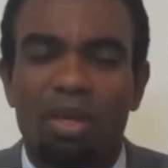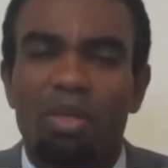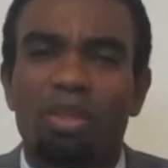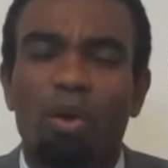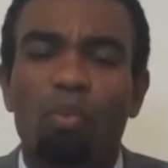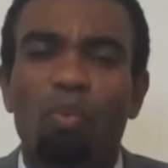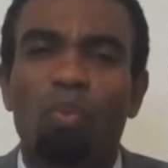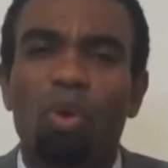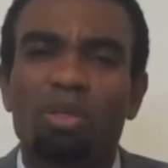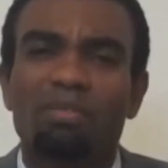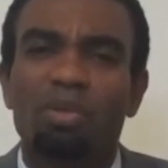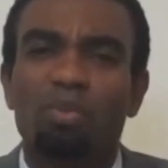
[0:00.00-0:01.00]
Now,
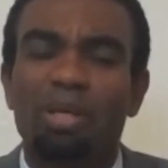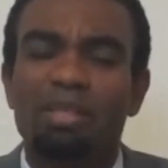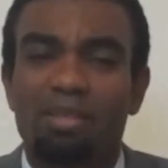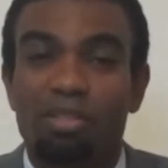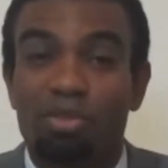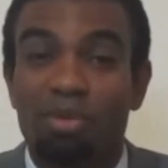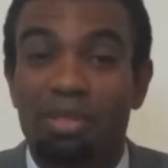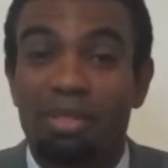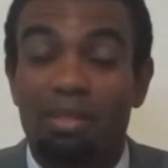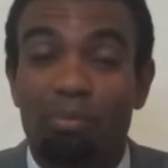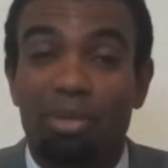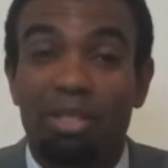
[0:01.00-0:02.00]
one of the ways in treating
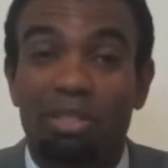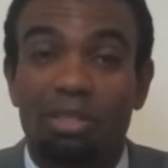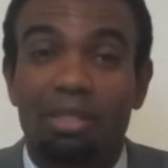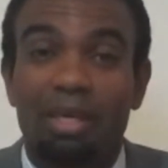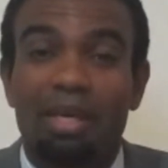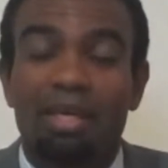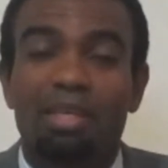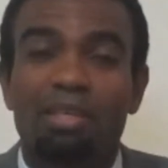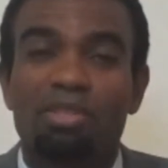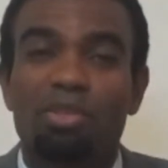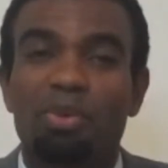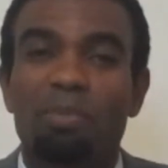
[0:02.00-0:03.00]
depression
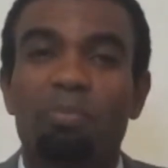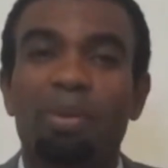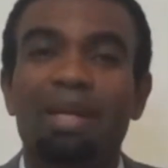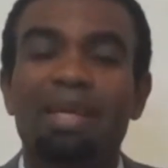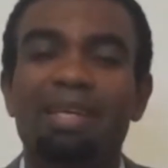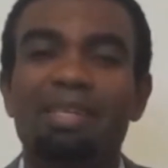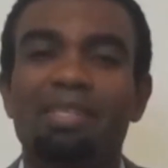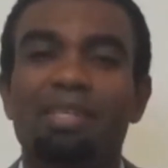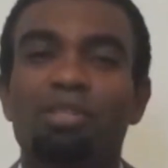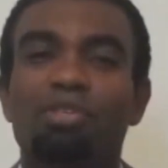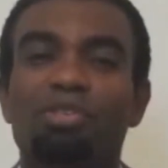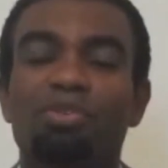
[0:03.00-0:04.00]
is to replace
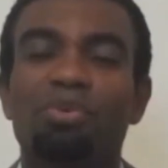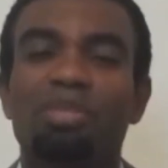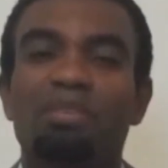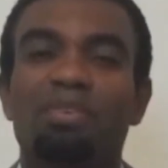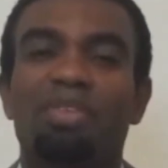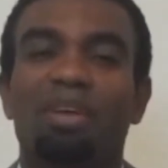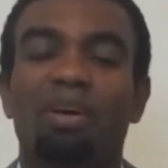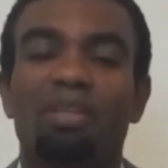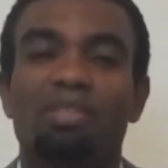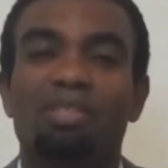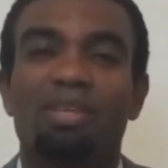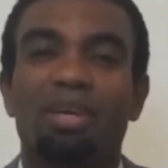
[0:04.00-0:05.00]
intrusive
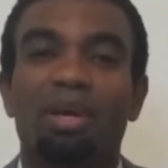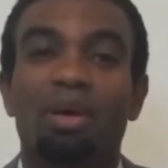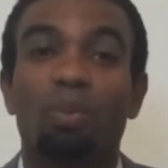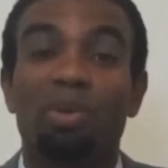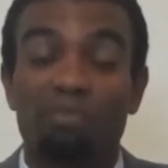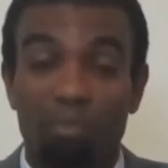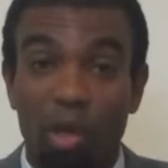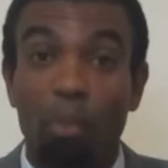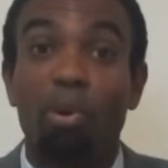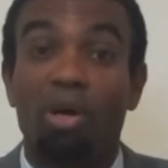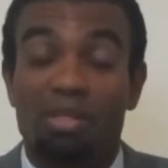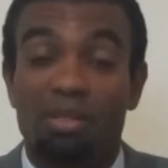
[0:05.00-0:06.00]
thoughts with more
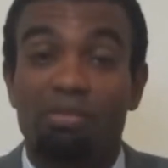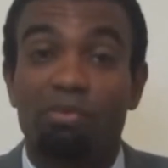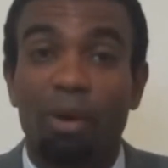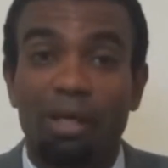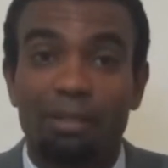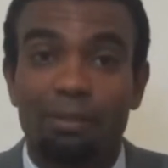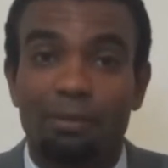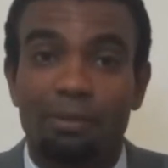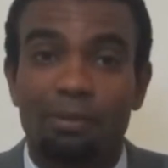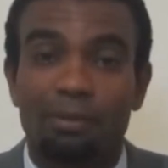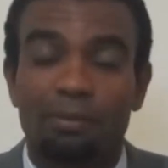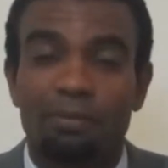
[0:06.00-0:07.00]
positive ones.
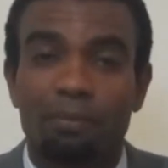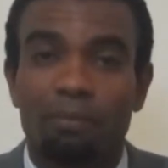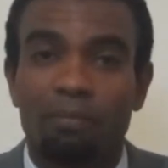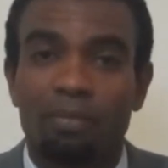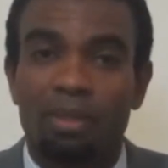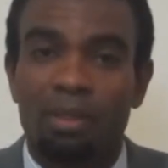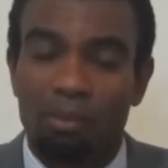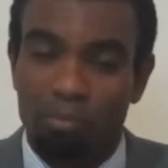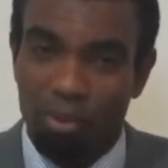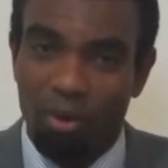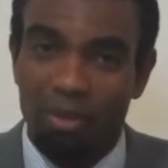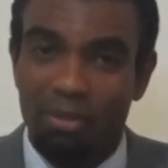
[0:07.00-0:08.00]

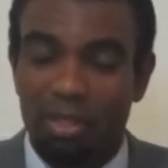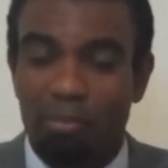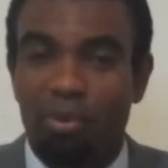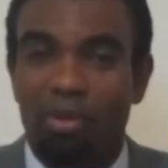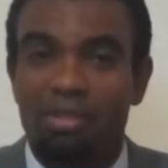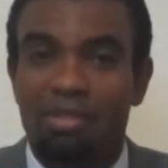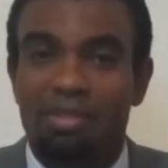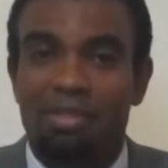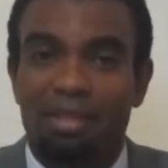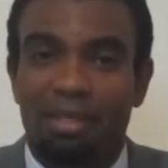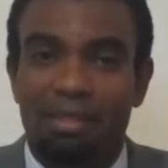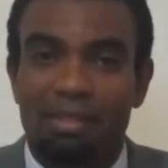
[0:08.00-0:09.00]
Paul the Apostle is
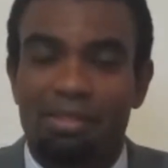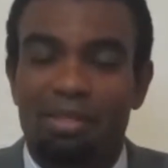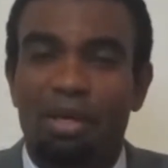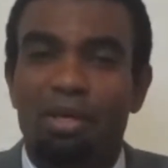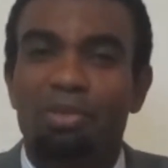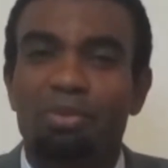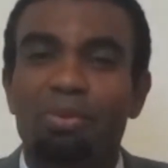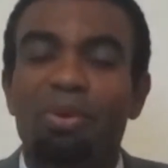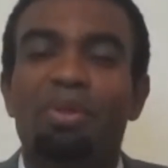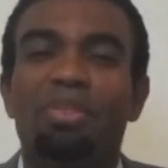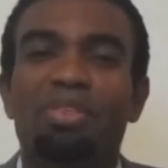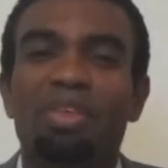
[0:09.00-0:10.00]
telling us
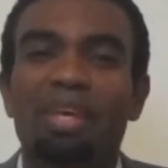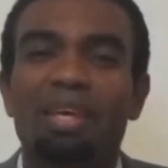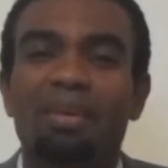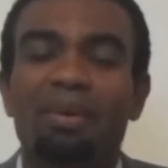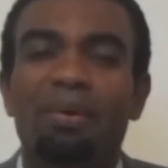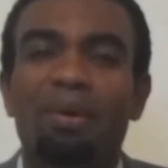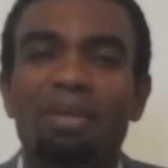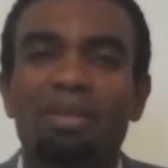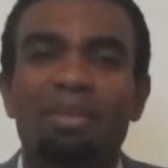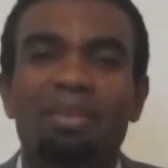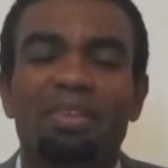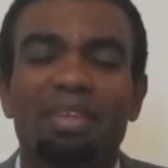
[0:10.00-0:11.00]
to think
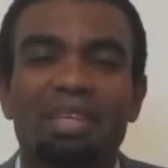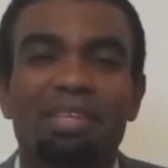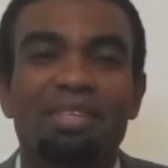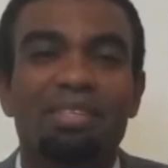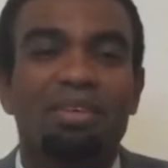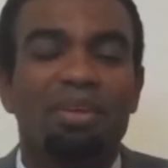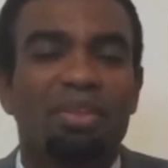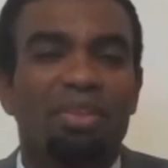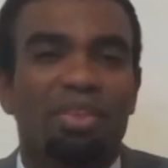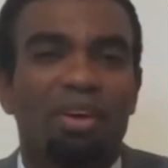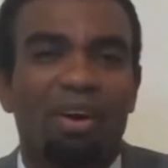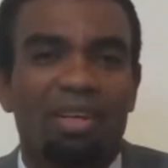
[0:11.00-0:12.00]
on these
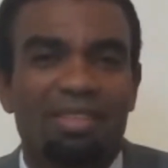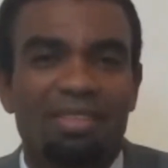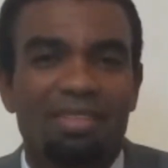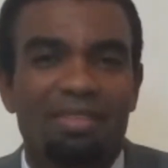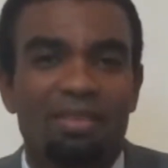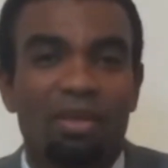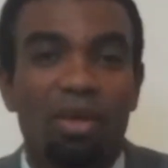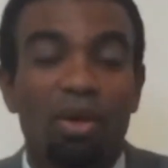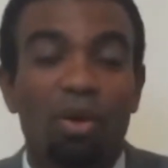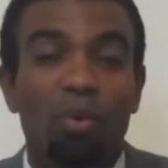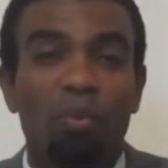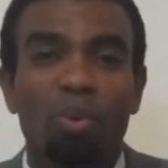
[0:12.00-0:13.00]
thoughts.
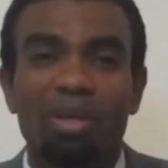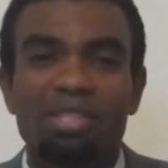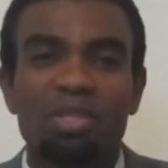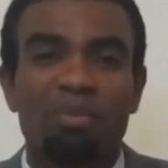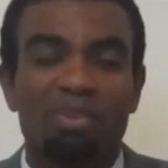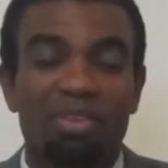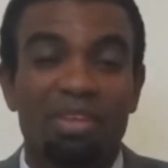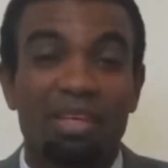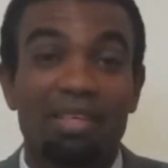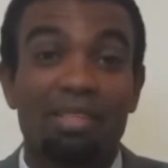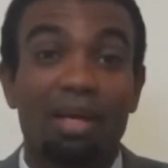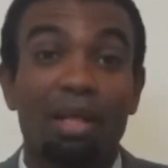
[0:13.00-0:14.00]
Whatsoever
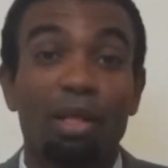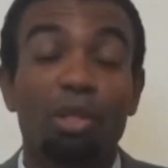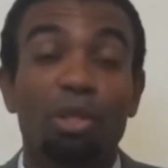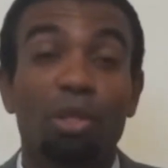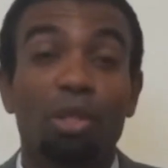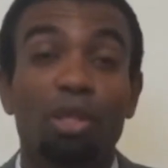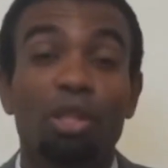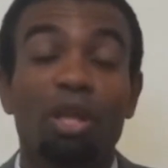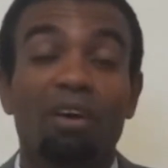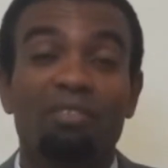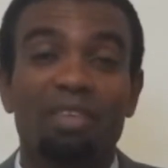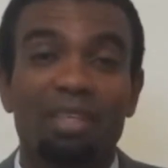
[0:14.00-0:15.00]
things are
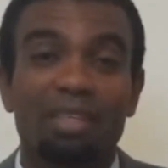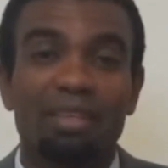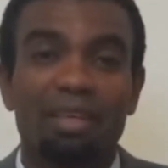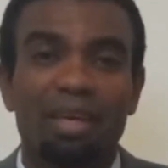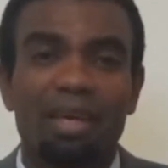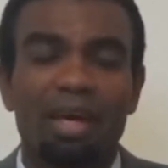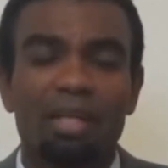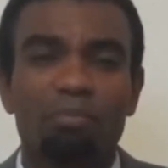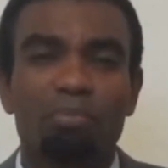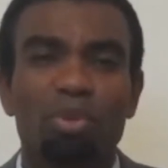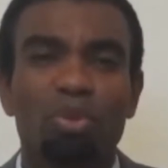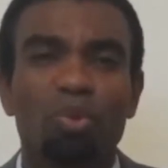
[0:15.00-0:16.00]
lovely and
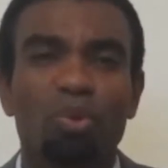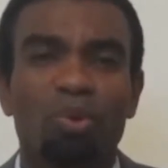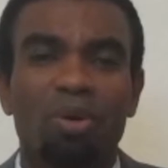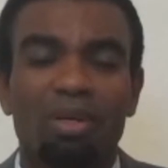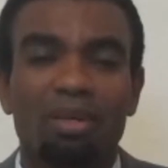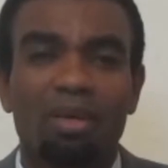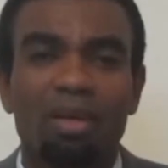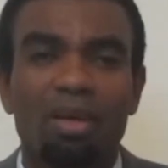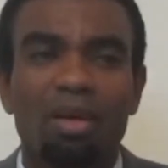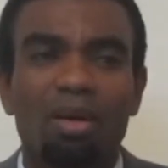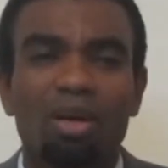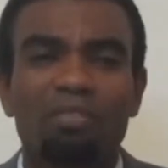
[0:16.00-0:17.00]
pure,
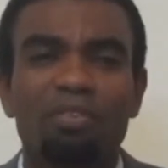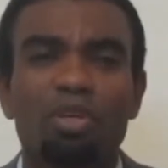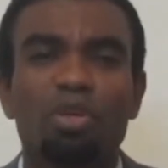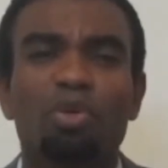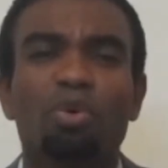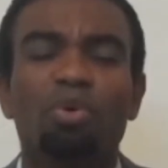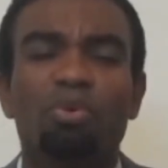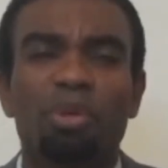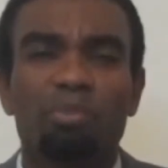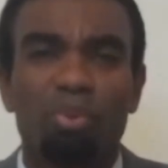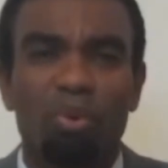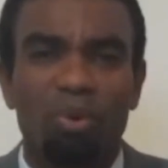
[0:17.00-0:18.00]
of good
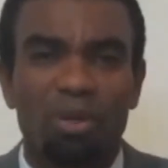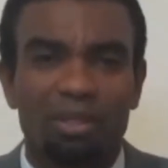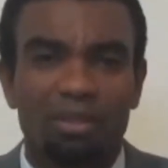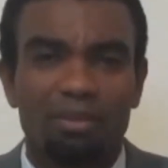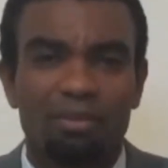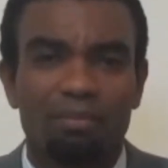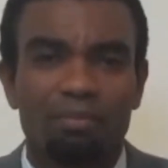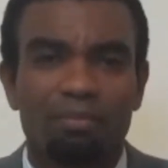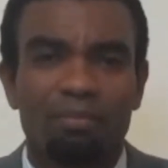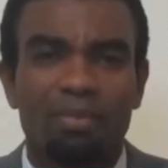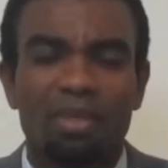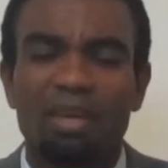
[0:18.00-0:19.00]
report.
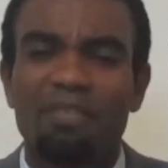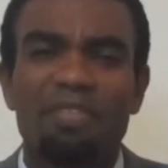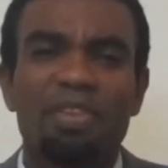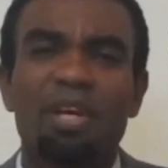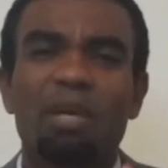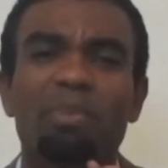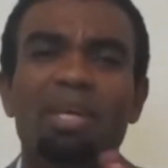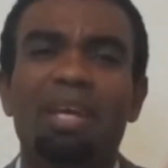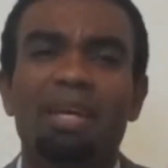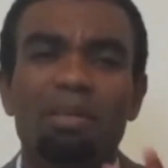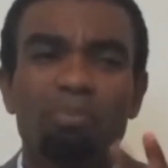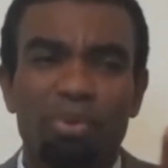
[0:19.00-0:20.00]
If there be
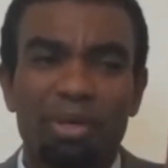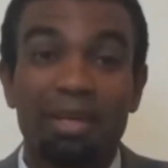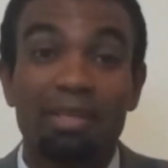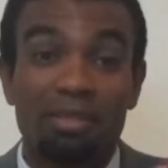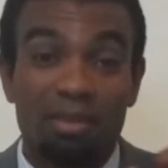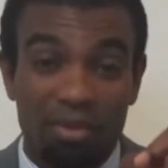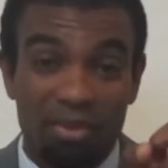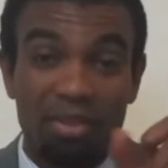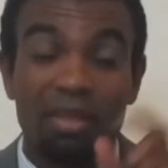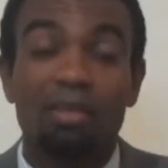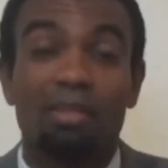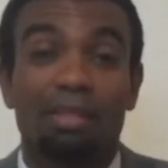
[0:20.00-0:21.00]
any praise,
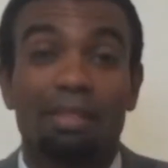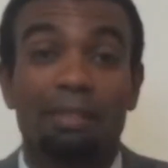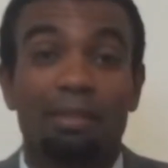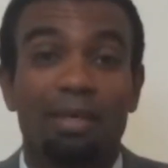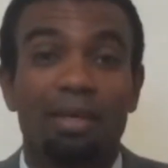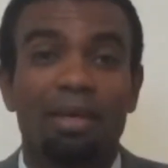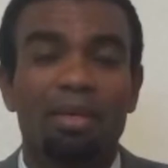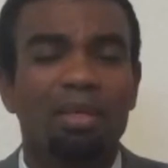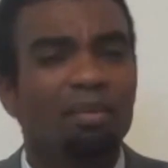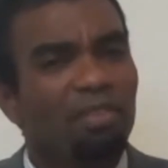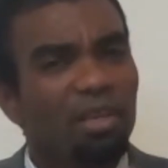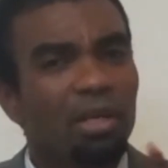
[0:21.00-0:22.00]
think on it.
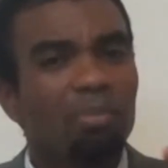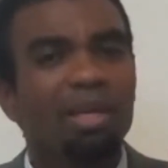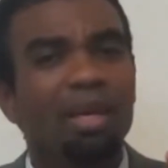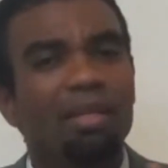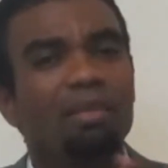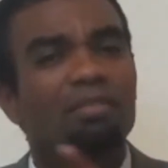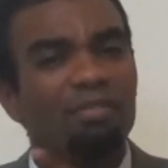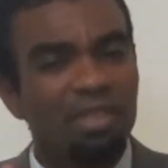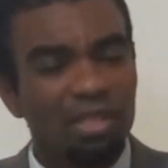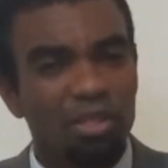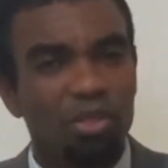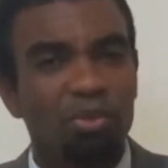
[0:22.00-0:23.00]
If there be any
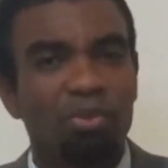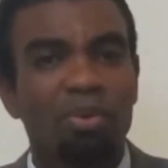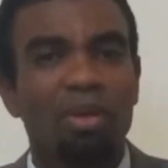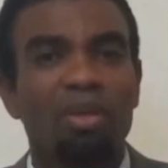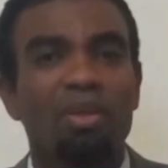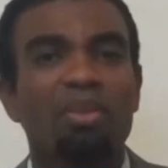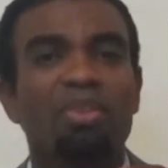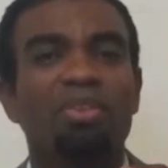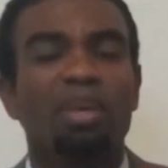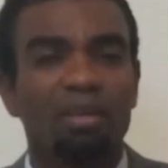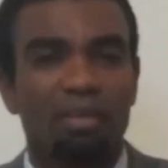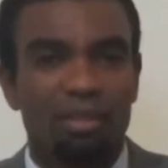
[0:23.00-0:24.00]
virtue,
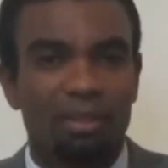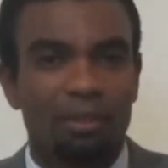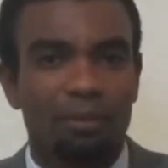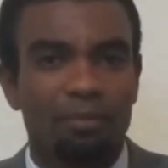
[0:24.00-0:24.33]
think on it.